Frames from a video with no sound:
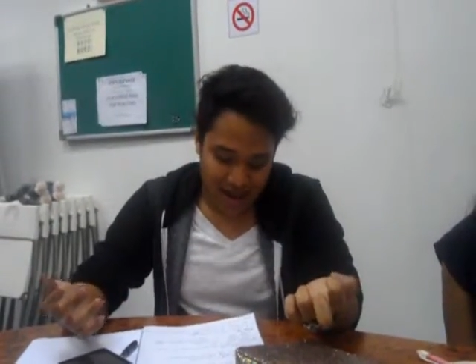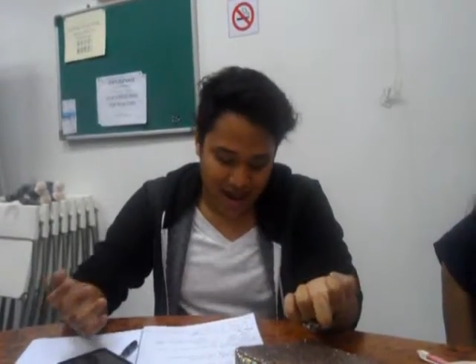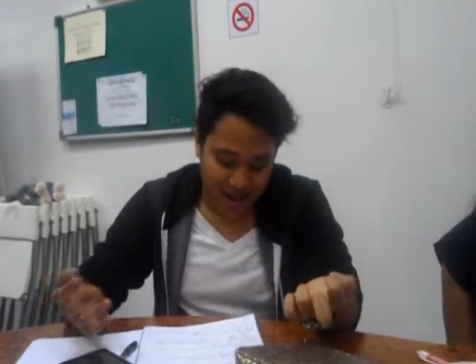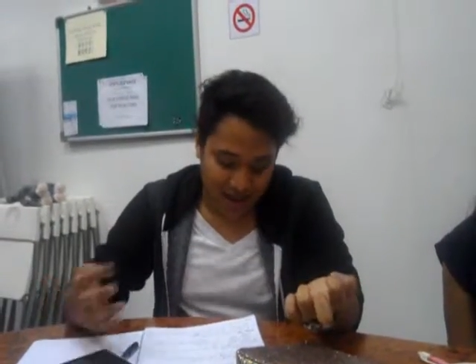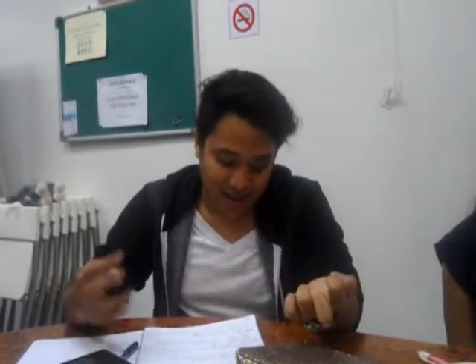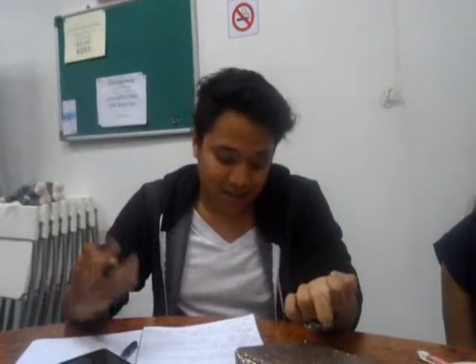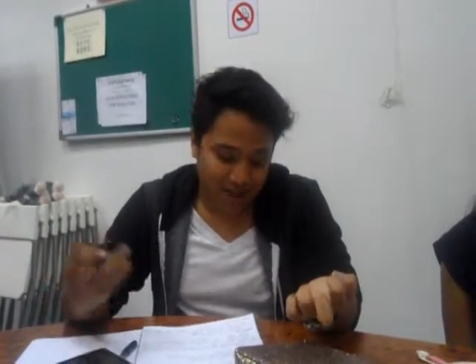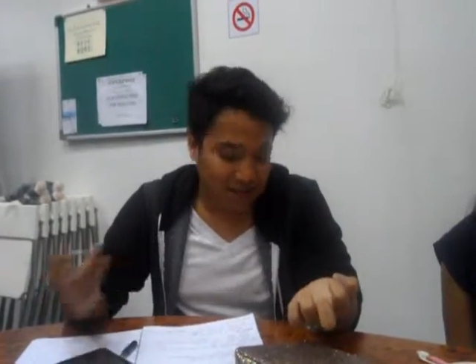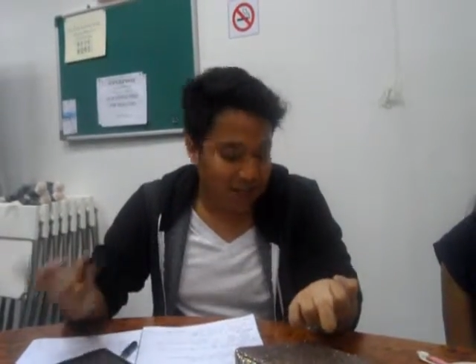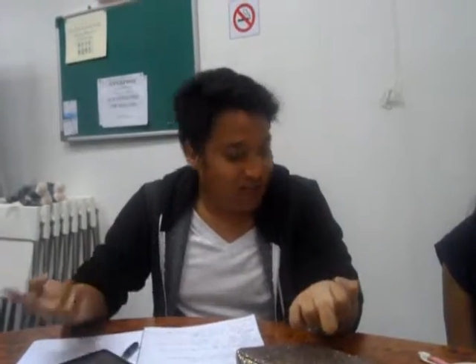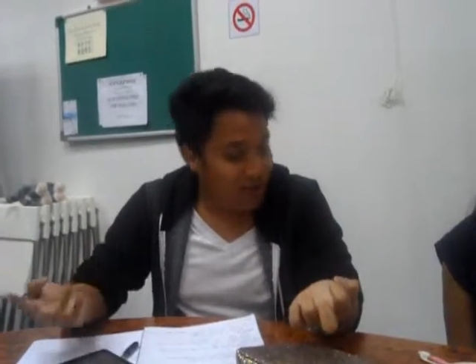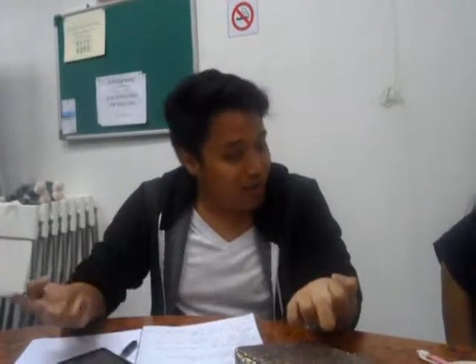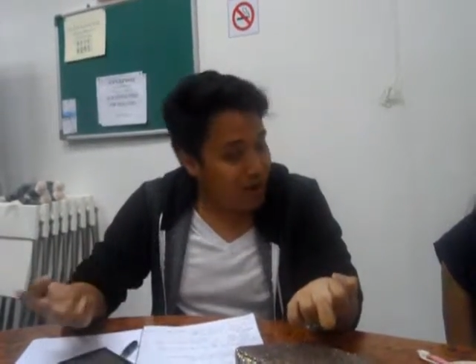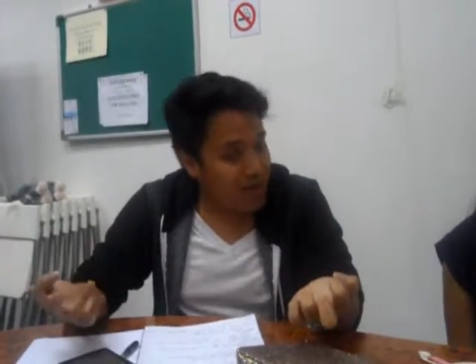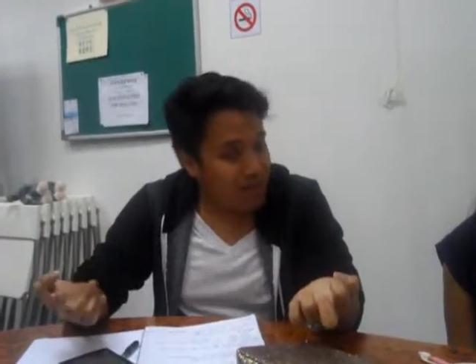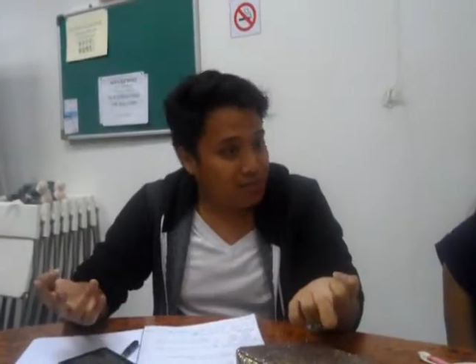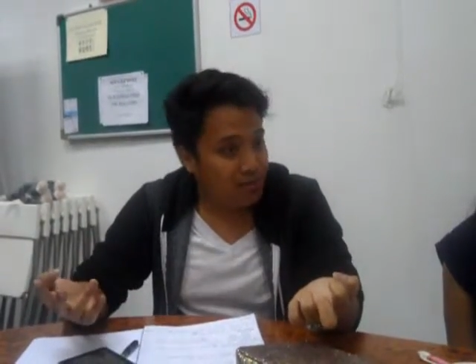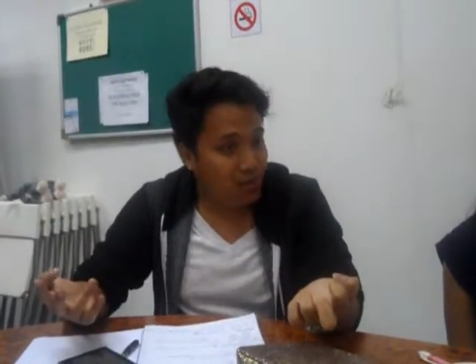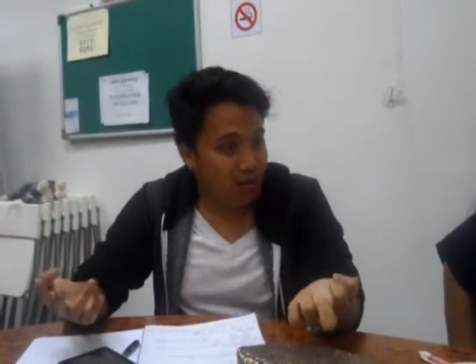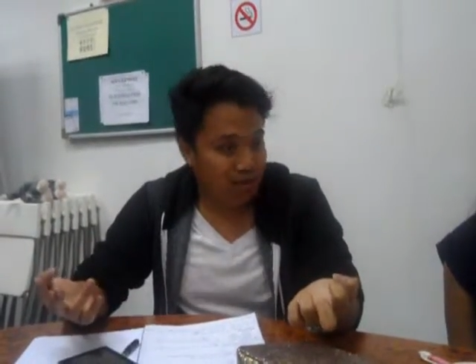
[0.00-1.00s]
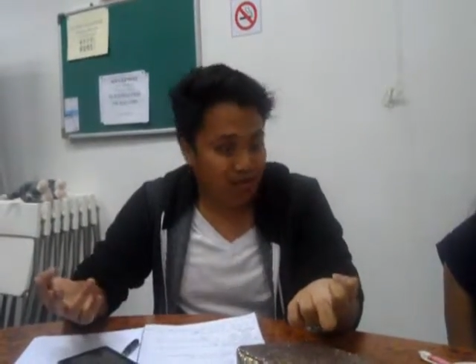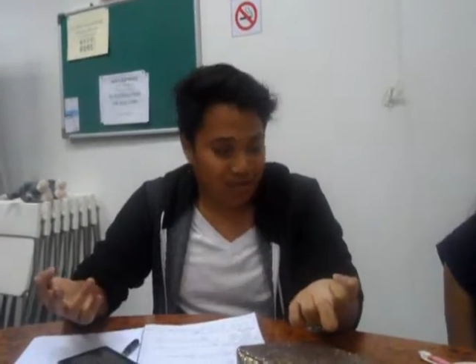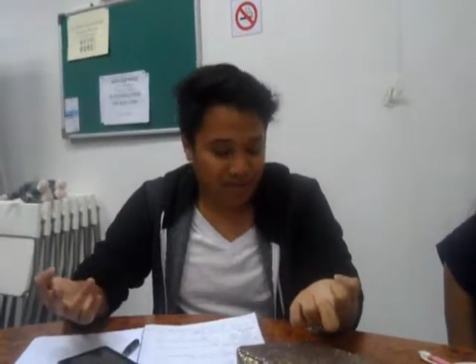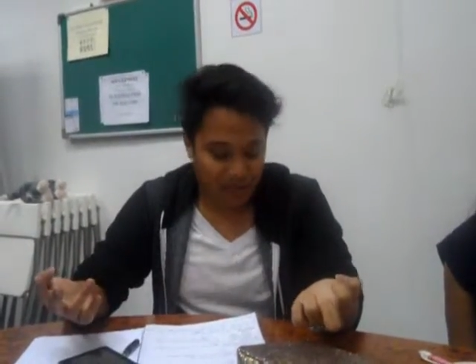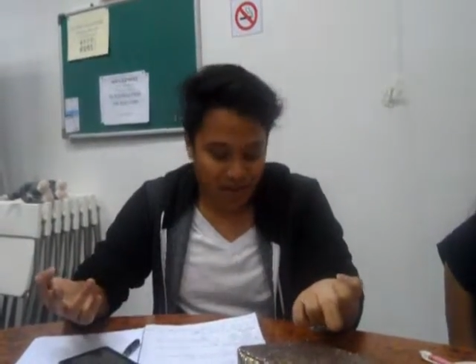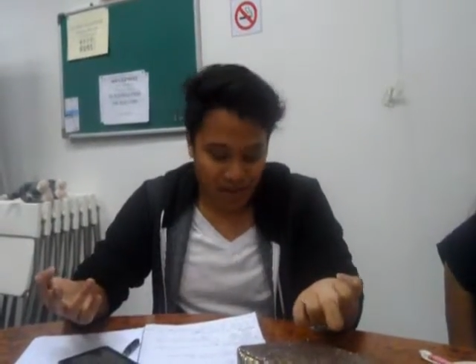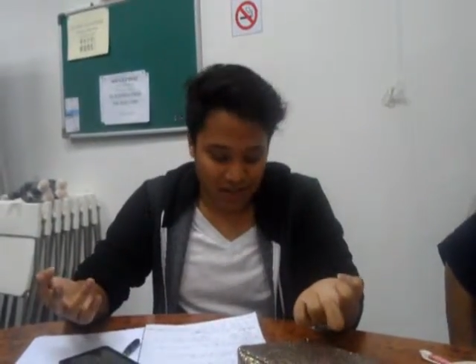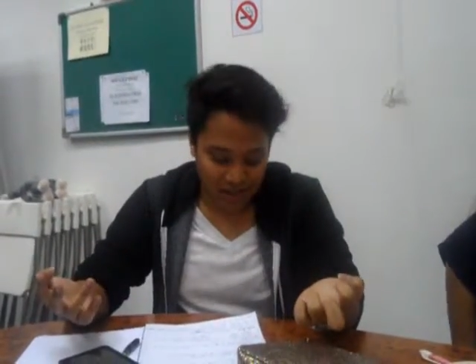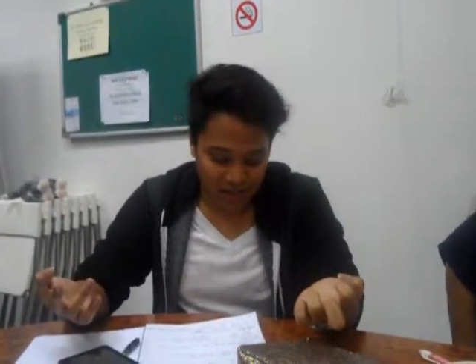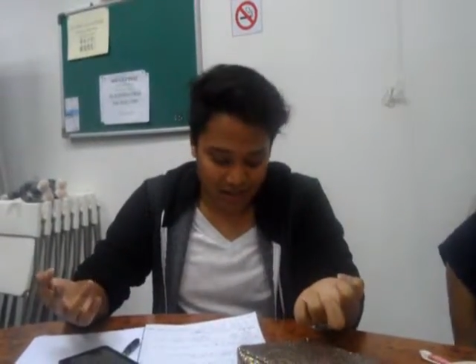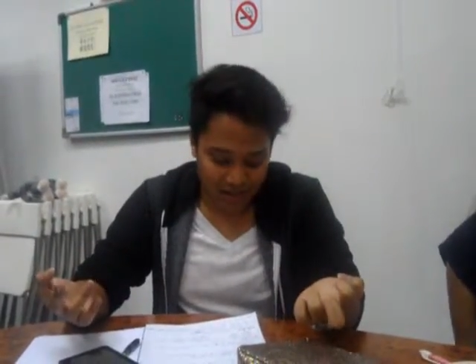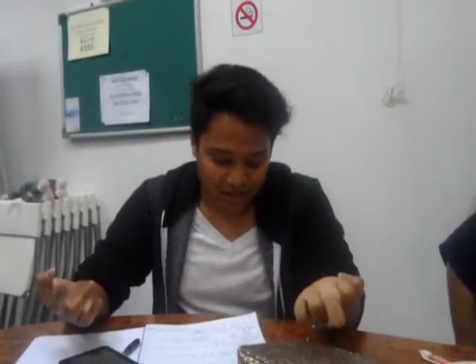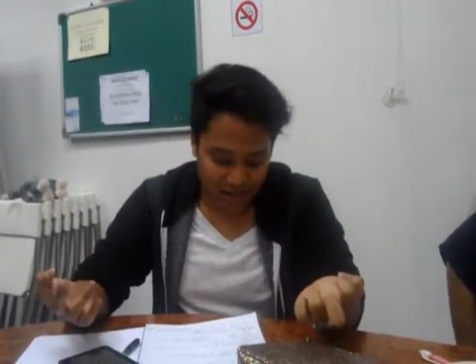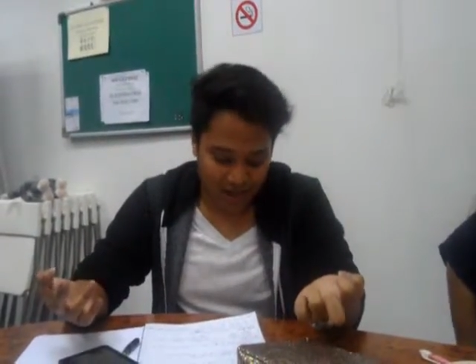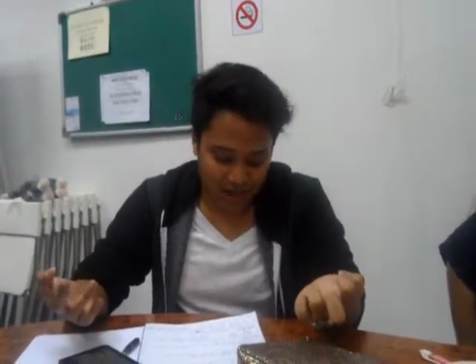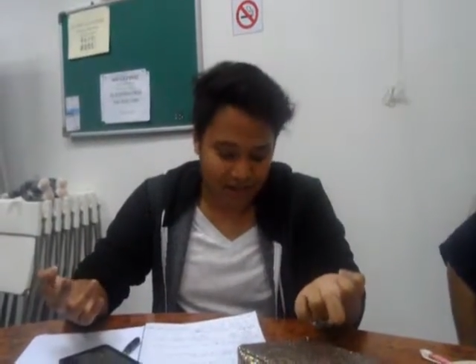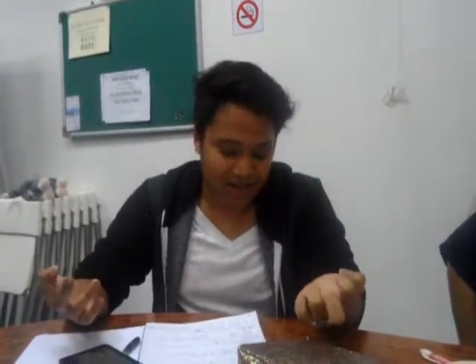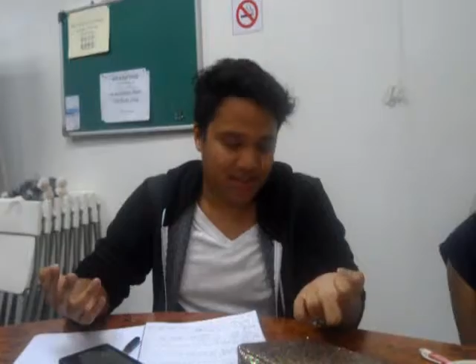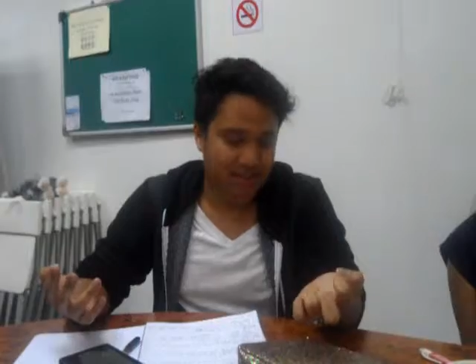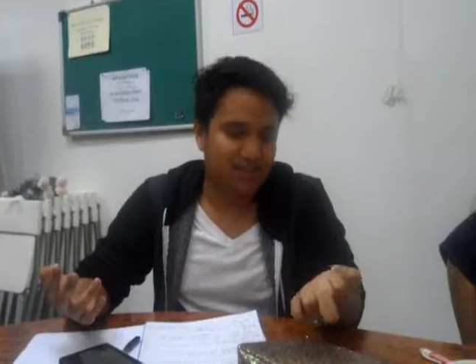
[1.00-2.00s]
And another reason why it's more comfortable is
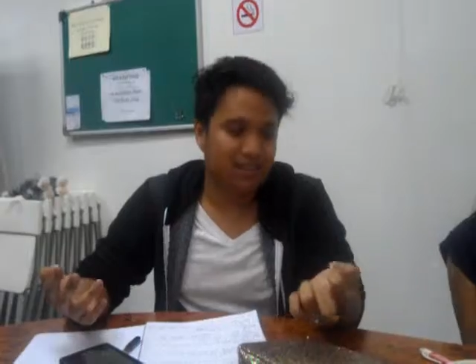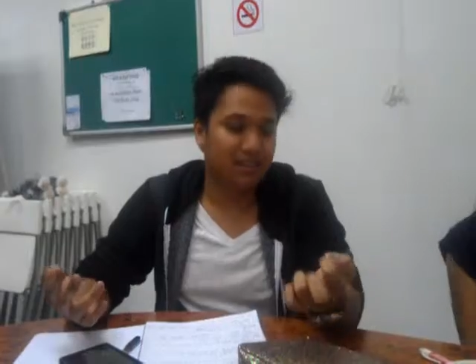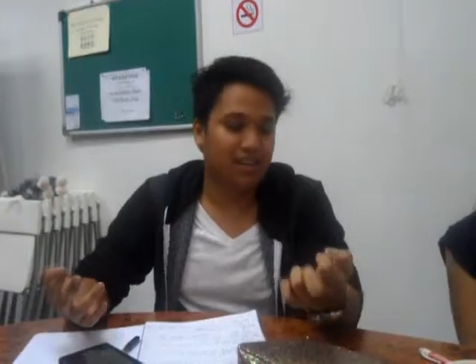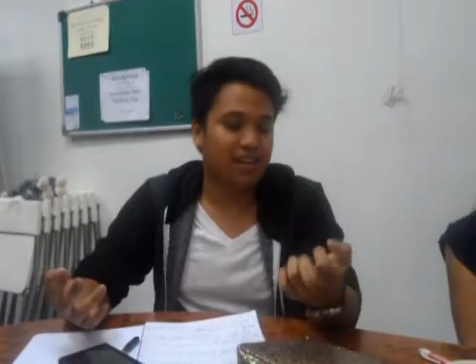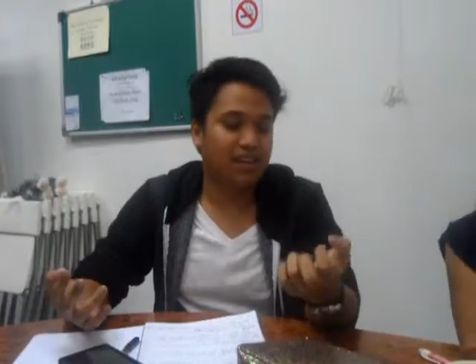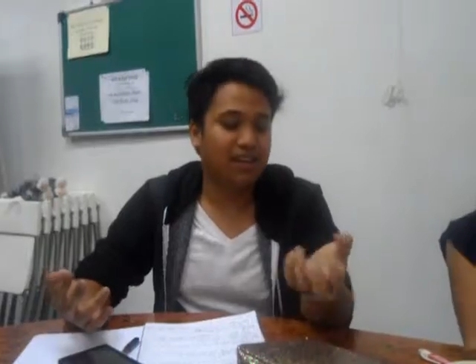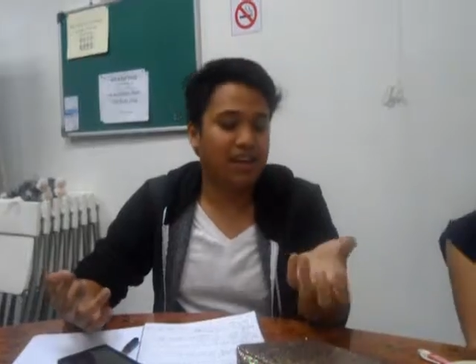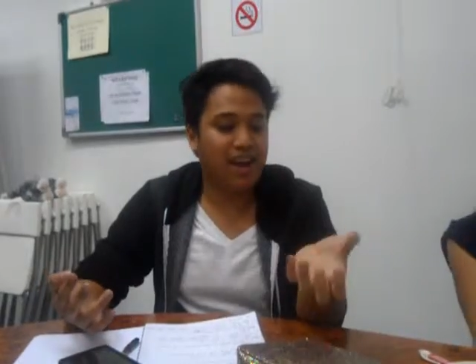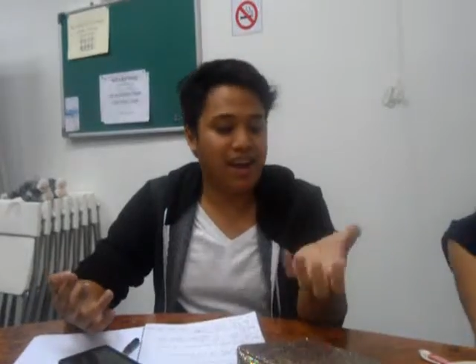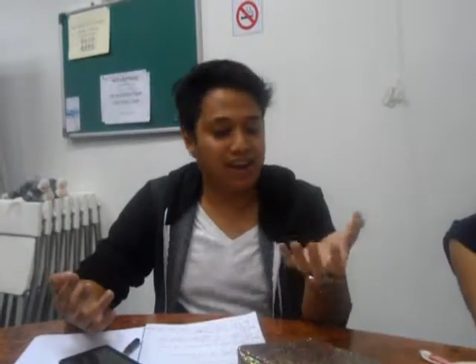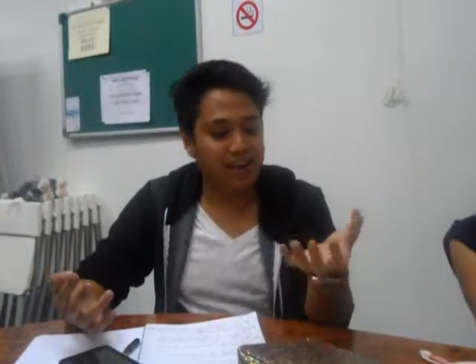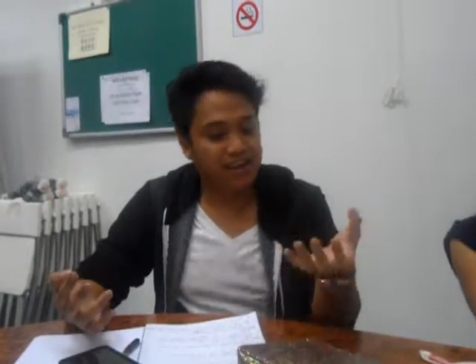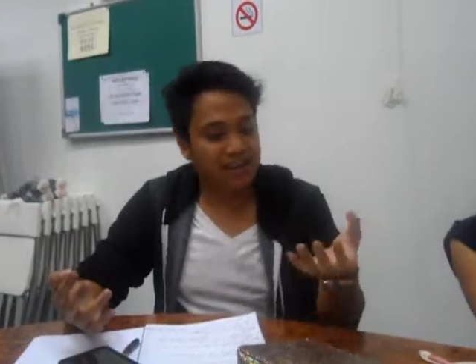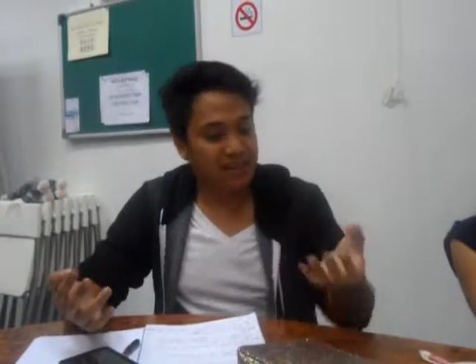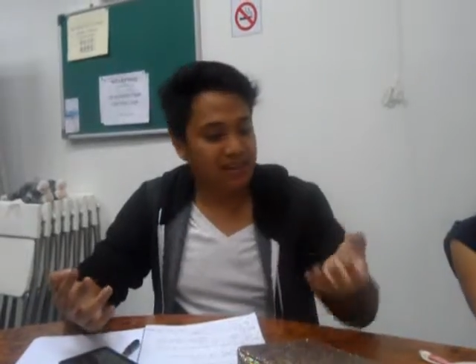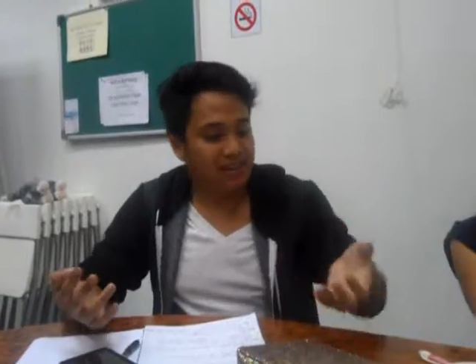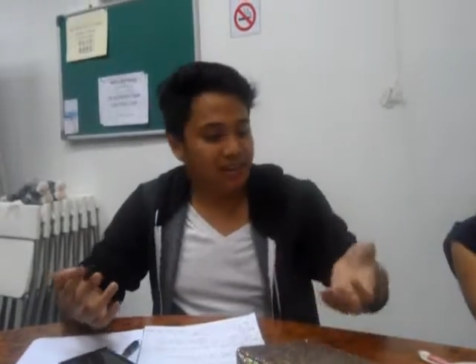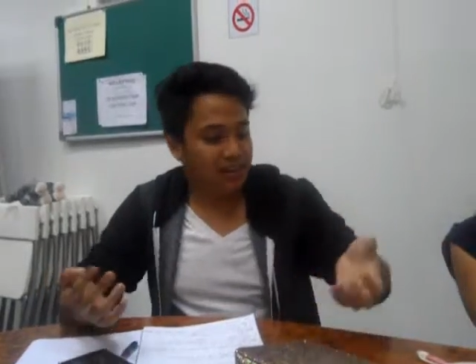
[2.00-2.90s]
because the neck